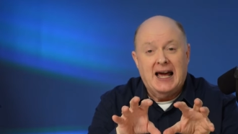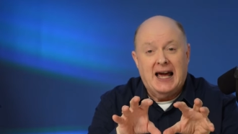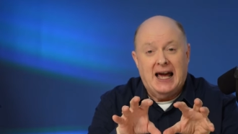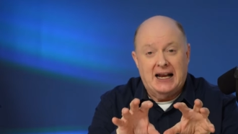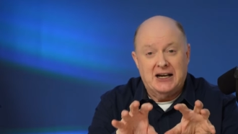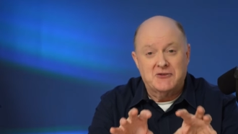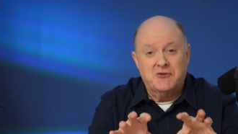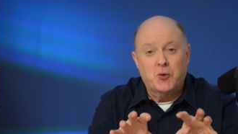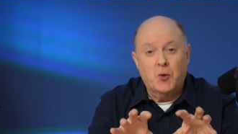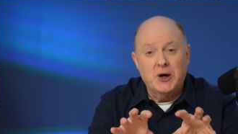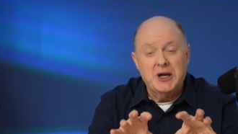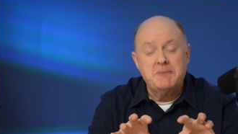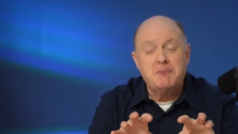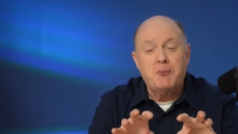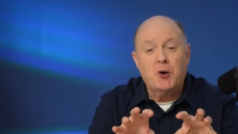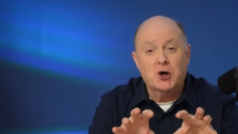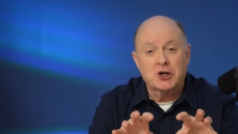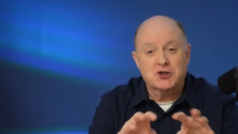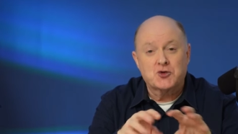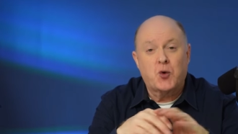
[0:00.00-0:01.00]
And if we
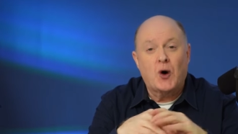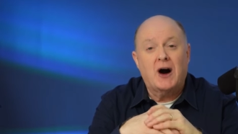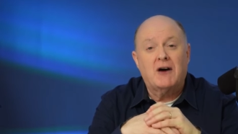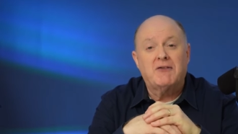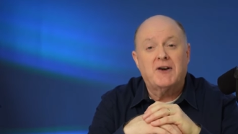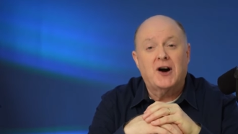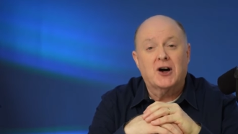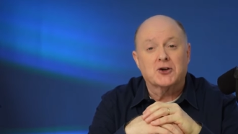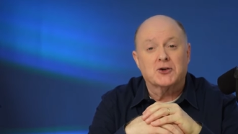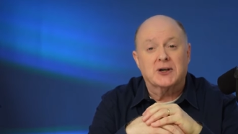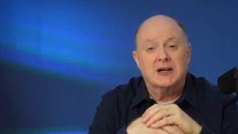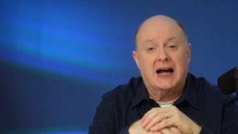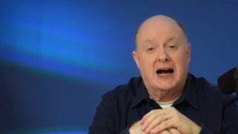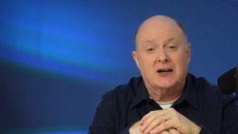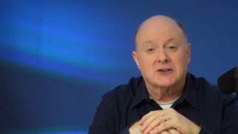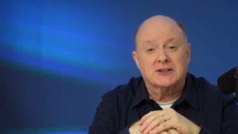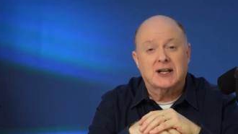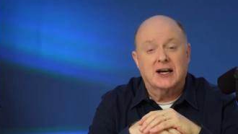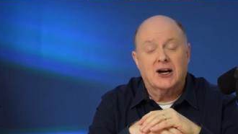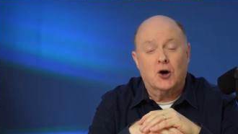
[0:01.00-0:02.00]
put $1,200
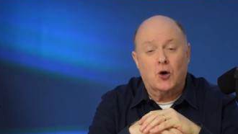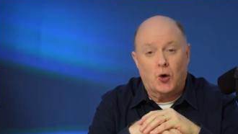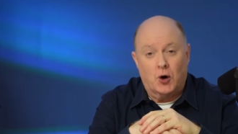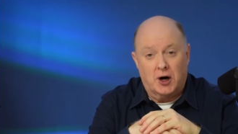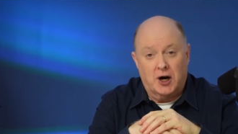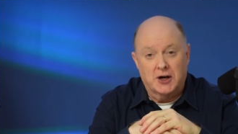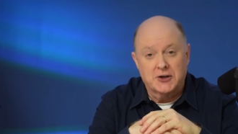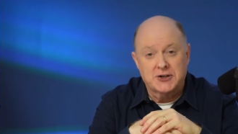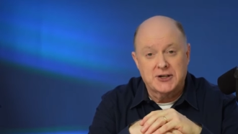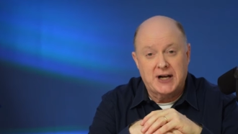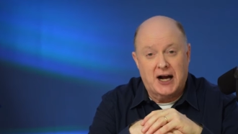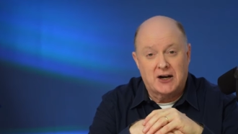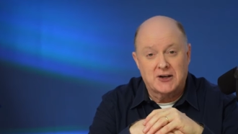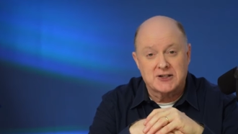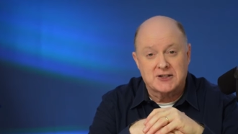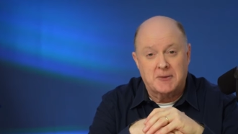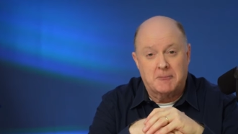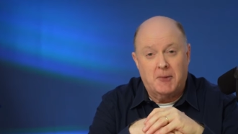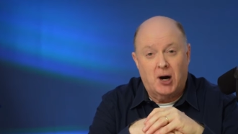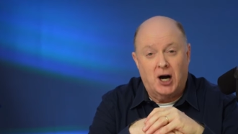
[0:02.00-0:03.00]
out there or
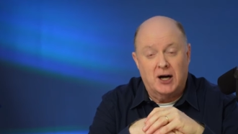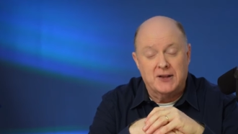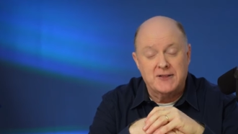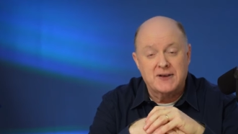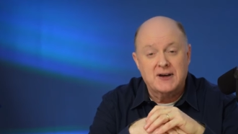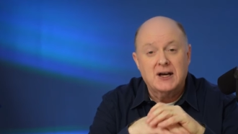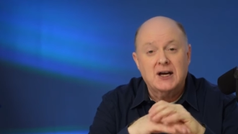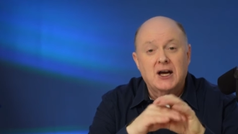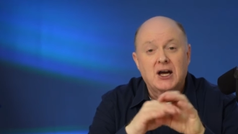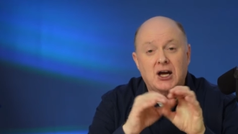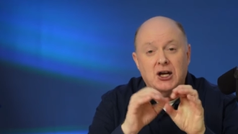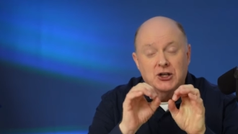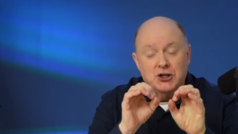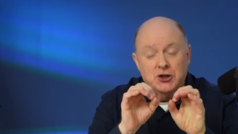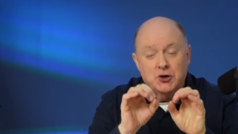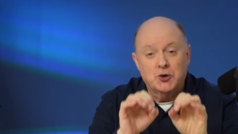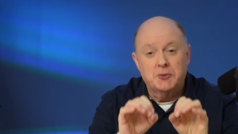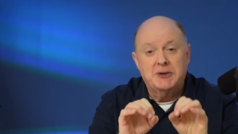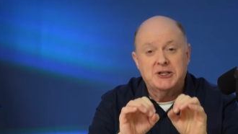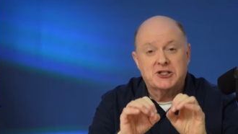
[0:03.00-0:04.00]
$100 a month,
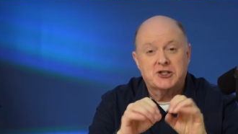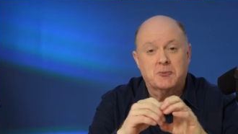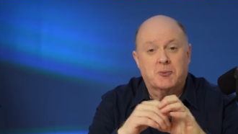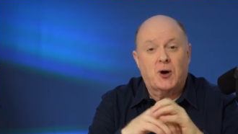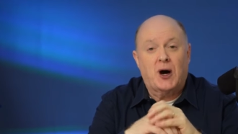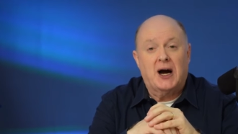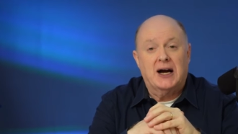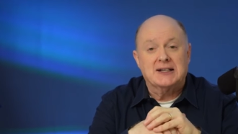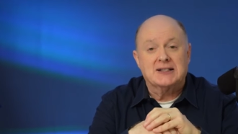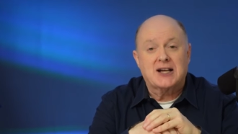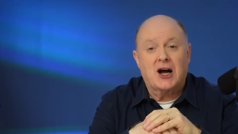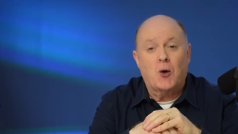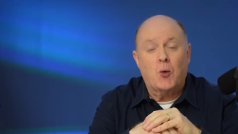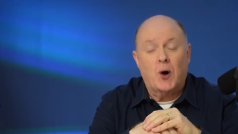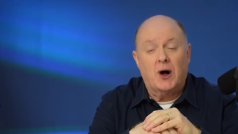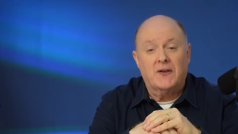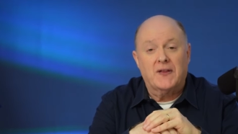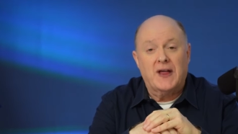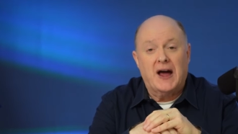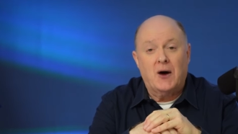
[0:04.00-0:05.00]
you would be surprised how
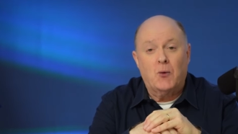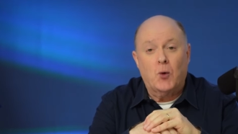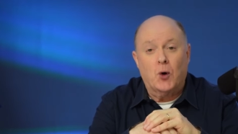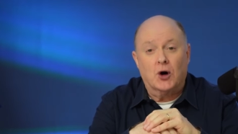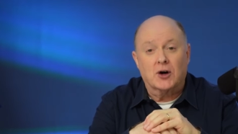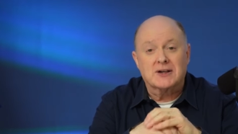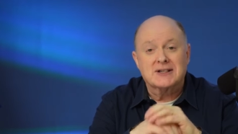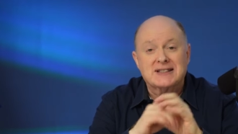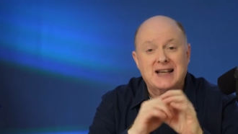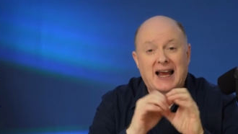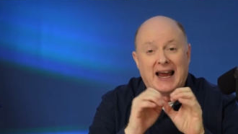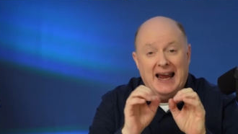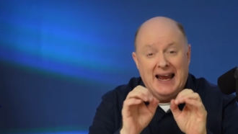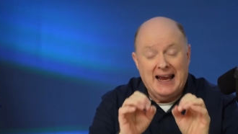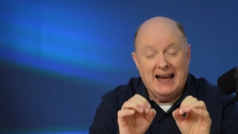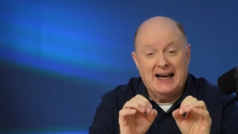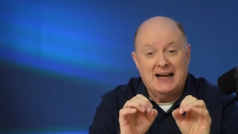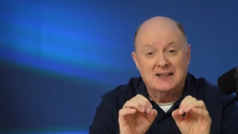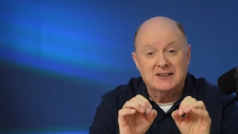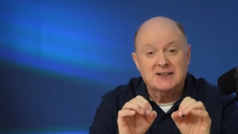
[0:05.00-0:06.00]
well that works.
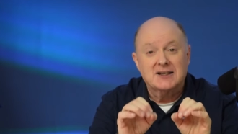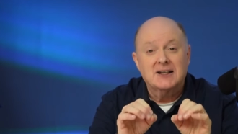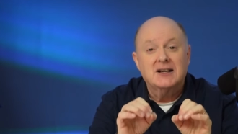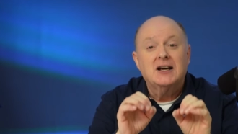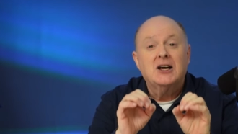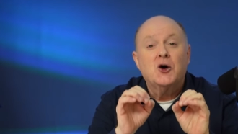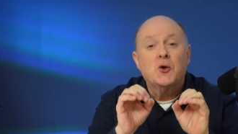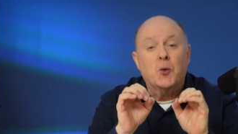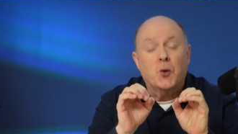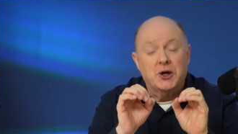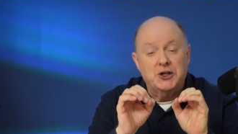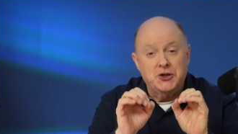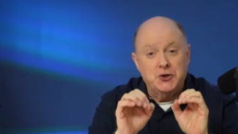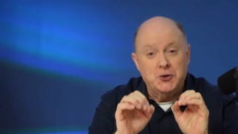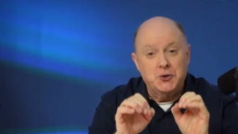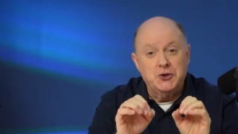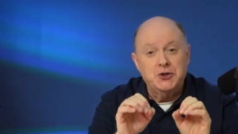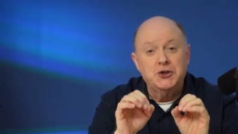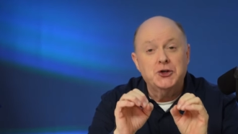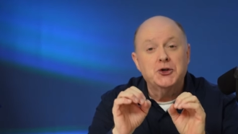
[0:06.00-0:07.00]
And when you
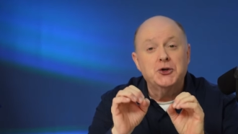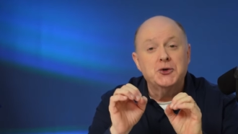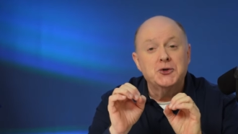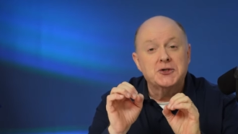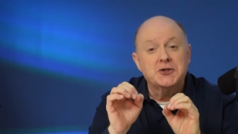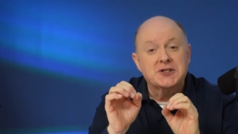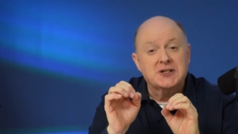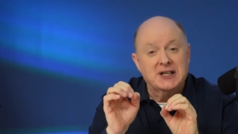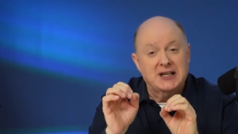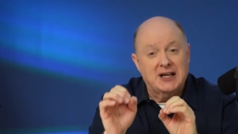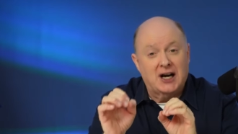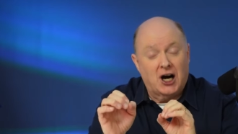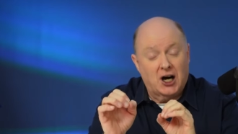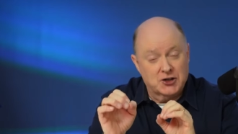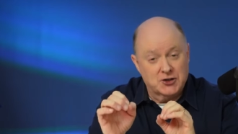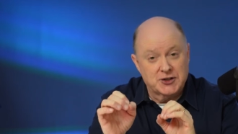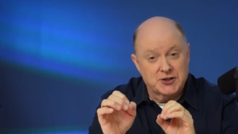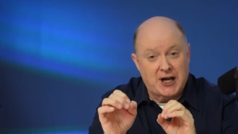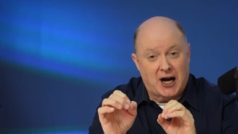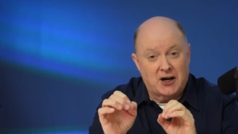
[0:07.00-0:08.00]
use the
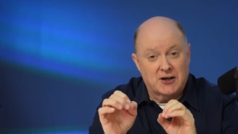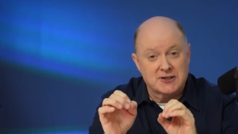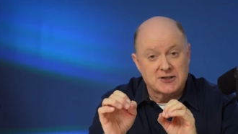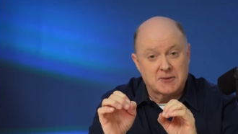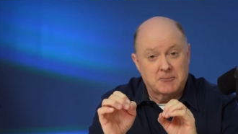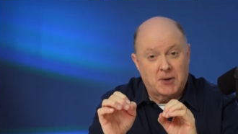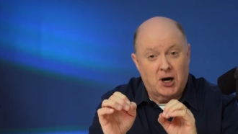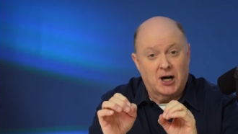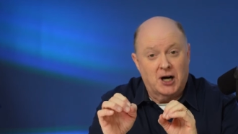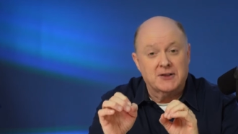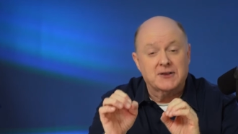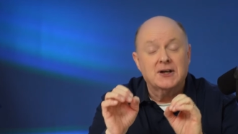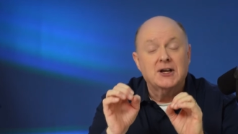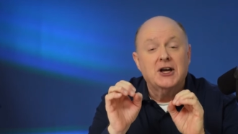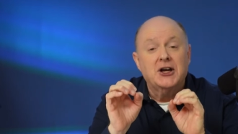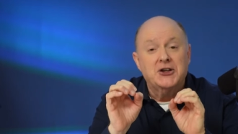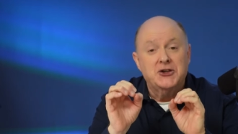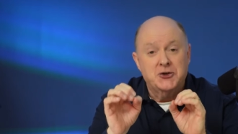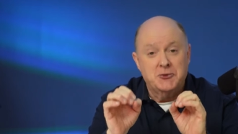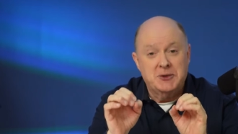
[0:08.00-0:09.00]
$100 a month,
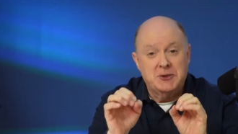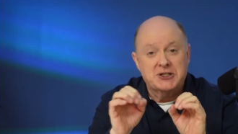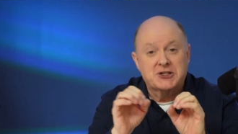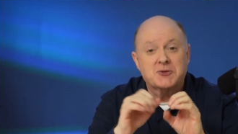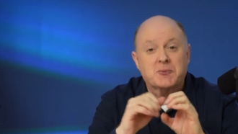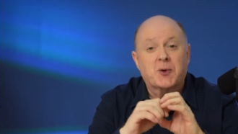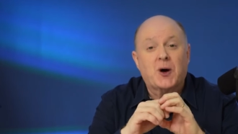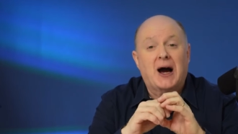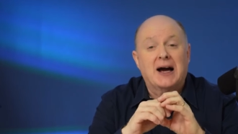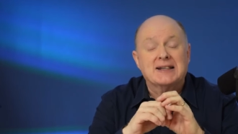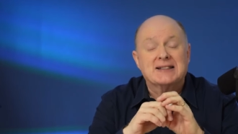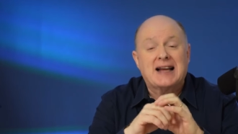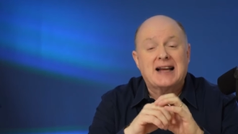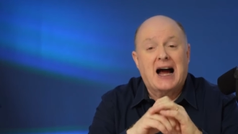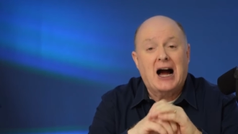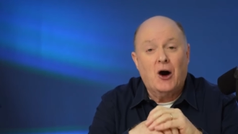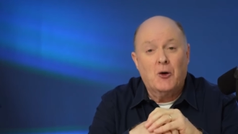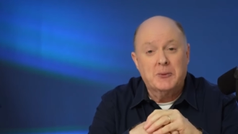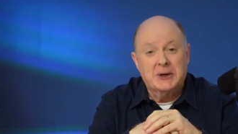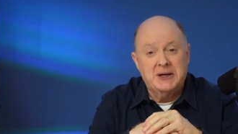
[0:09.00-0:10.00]
you'd be surprised
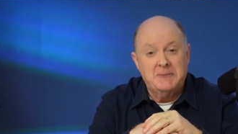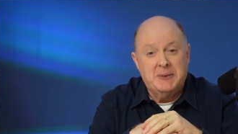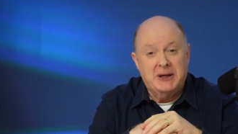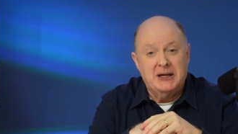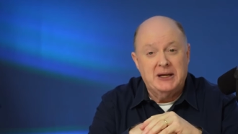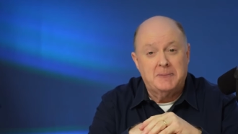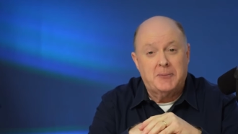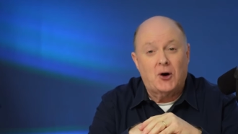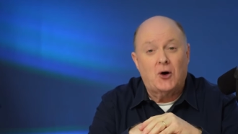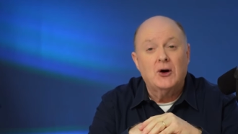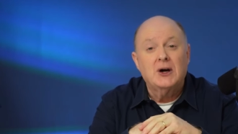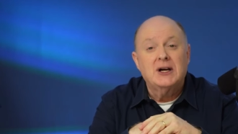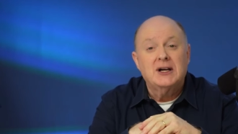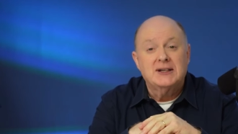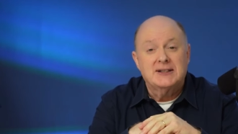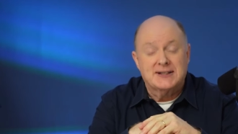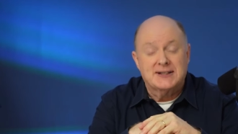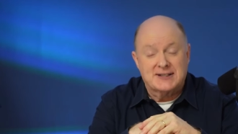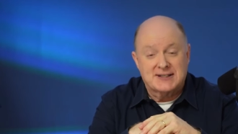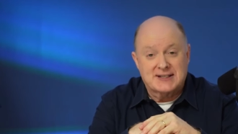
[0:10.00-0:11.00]
how many people
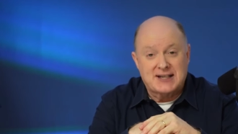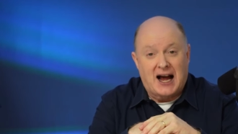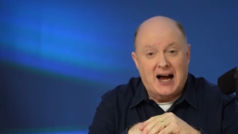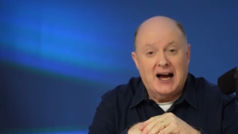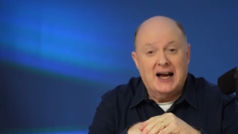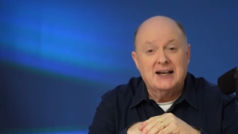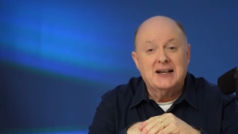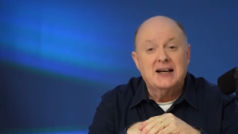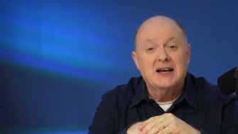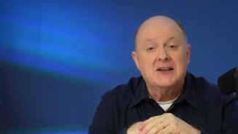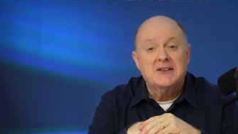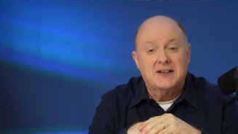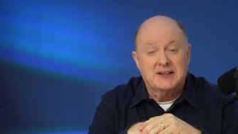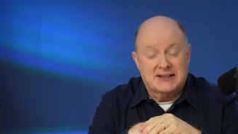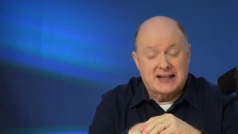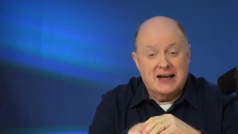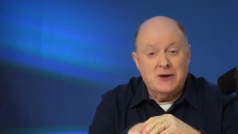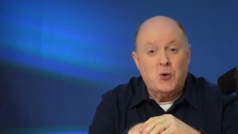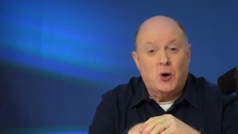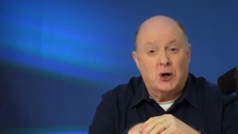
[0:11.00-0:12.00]
decide
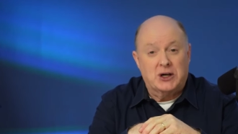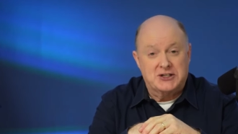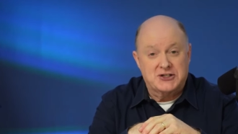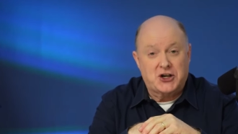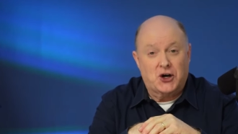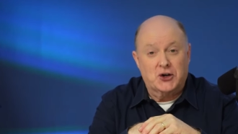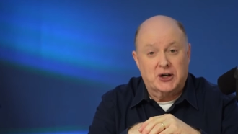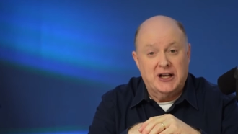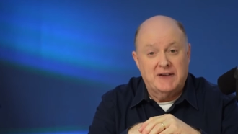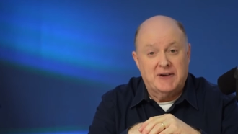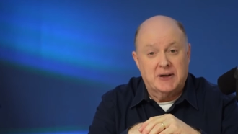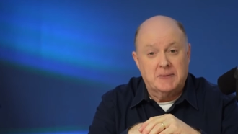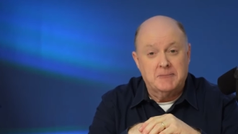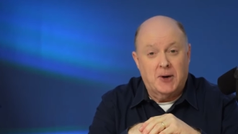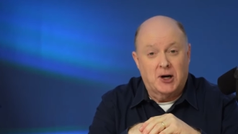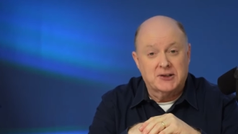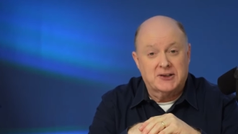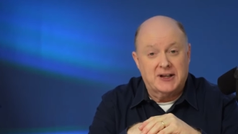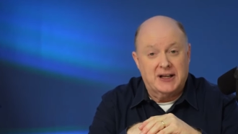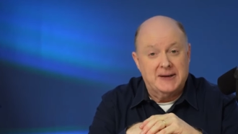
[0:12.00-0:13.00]
that they want to start giving
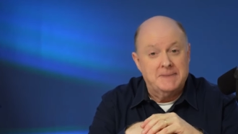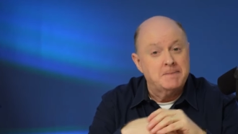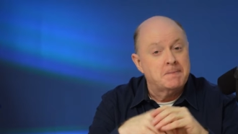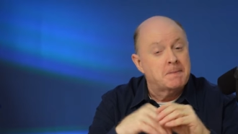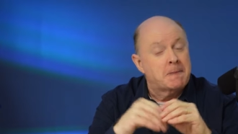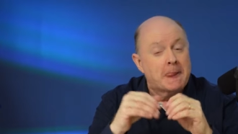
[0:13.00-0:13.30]
monthly.